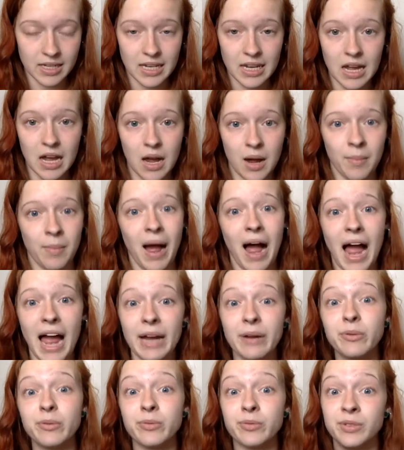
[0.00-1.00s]
Um, I
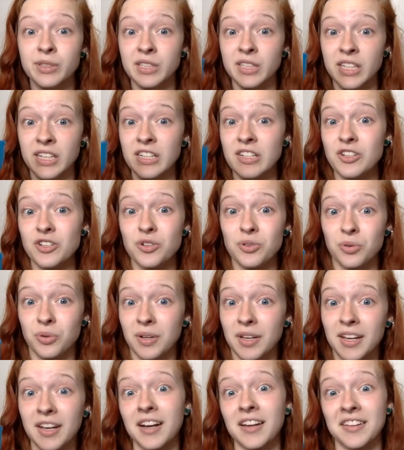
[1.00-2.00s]
really enjoy
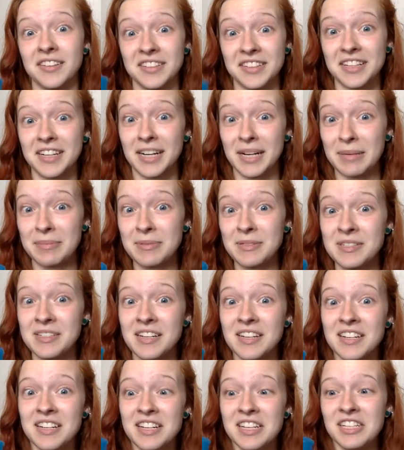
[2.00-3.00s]
colored cups
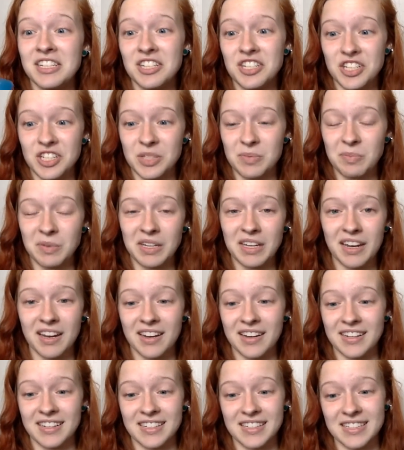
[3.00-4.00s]
just
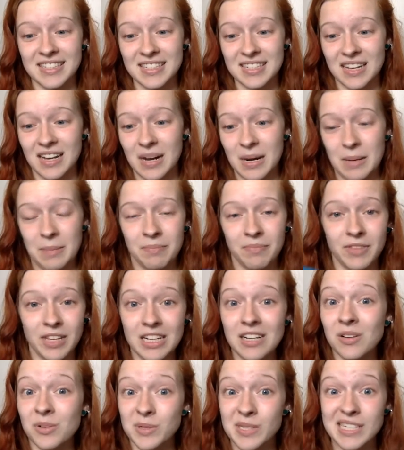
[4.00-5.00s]
because um, they
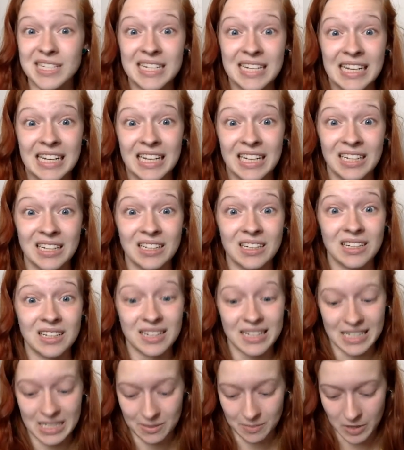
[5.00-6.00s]
don't stain,
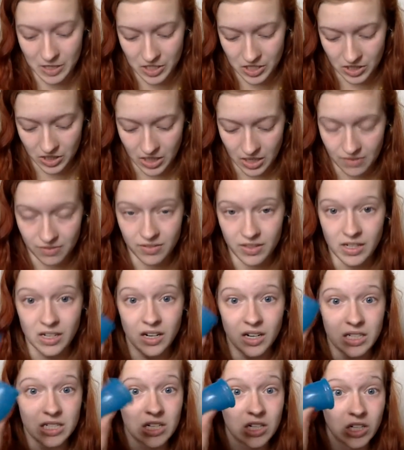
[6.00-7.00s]
especially if they're
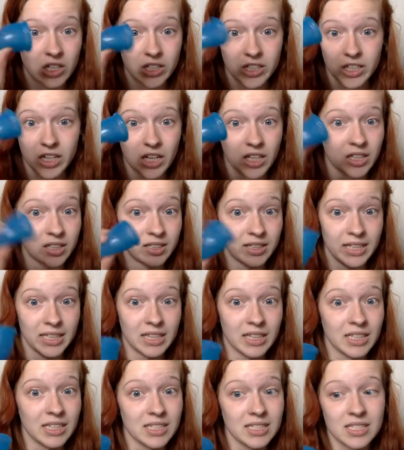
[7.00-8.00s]
a darker color like
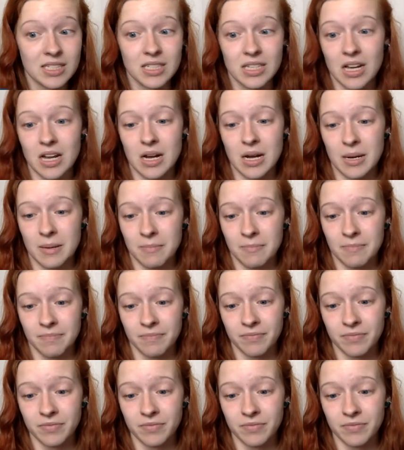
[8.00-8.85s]
this. Um,